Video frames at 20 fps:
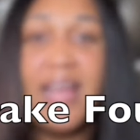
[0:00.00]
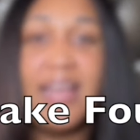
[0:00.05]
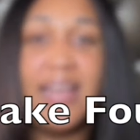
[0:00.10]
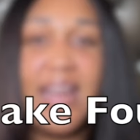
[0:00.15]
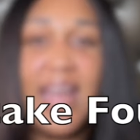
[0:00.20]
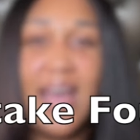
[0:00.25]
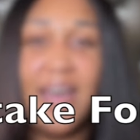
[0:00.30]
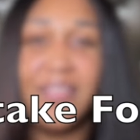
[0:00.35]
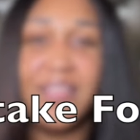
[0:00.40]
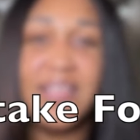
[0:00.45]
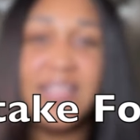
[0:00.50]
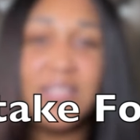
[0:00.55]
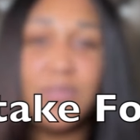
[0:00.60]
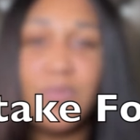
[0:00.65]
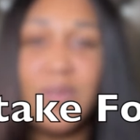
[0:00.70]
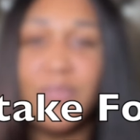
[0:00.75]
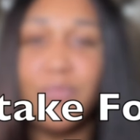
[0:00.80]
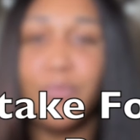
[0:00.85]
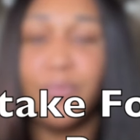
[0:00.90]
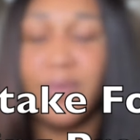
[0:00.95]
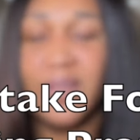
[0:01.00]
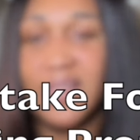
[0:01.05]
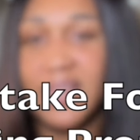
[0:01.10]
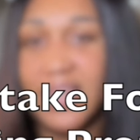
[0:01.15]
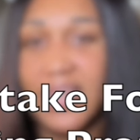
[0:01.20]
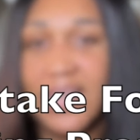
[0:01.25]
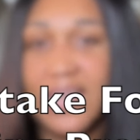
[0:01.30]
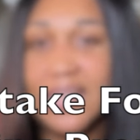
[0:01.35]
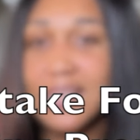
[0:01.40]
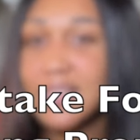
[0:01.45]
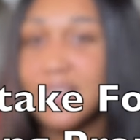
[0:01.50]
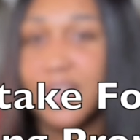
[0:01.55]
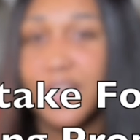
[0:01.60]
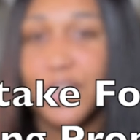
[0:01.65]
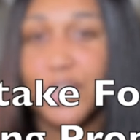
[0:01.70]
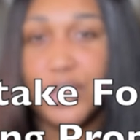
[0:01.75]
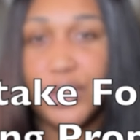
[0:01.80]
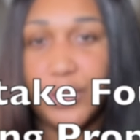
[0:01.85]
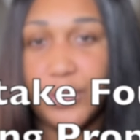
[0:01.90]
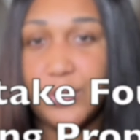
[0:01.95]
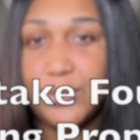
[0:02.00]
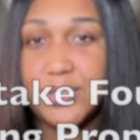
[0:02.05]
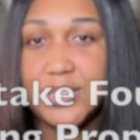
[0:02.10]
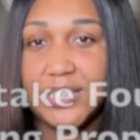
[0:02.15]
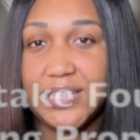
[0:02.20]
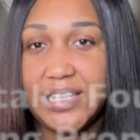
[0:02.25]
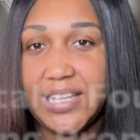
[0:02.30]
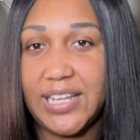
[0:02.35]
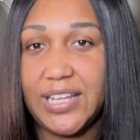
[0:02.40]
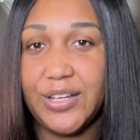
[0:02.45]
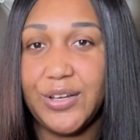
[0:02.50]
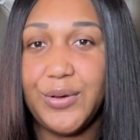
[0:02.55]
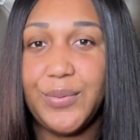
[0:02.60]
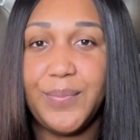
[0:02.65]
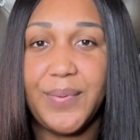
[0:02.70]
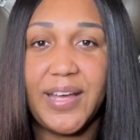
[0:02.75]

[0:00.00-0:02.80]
Now, this one really isn't a huge deal,